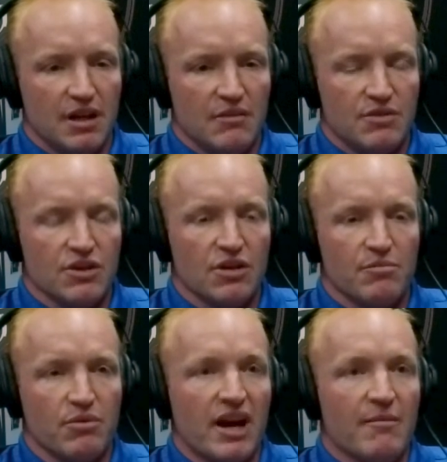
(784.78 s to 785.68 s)
certain
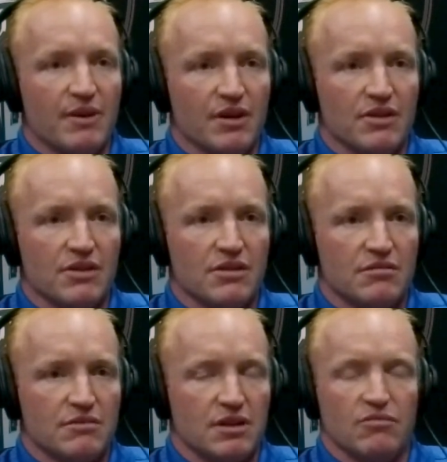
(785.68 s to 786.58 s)
parameters,
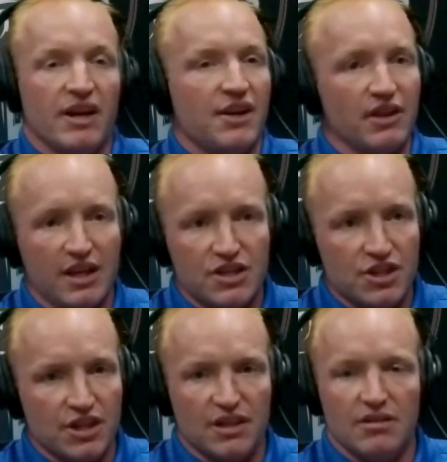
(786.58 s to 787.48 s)

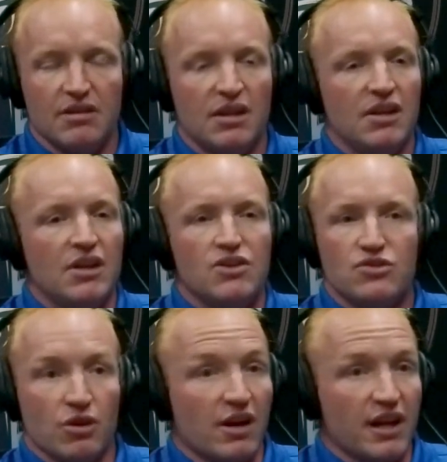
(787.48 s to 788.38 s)
regulation,
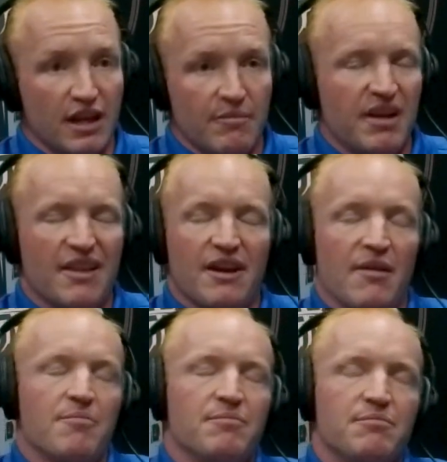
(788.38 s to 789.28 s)
trucking, I mean, I
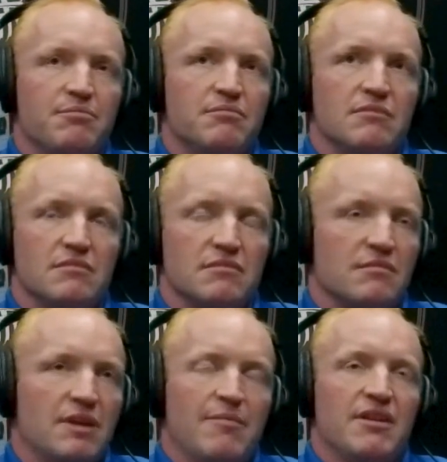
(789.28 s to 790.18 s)

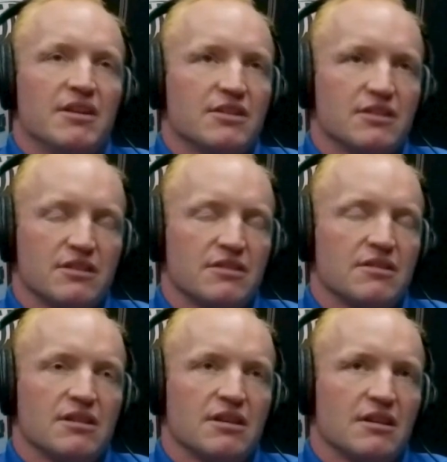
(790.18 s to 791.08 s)
maybe this is,
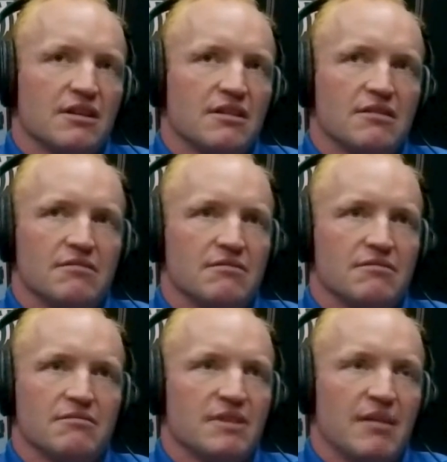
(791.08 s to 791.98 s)

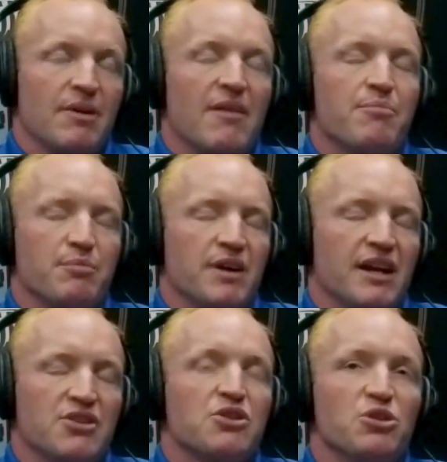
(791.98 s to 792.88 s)
I
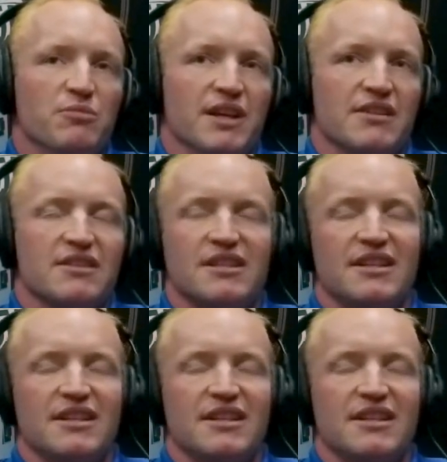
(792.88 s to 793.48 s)
assume this,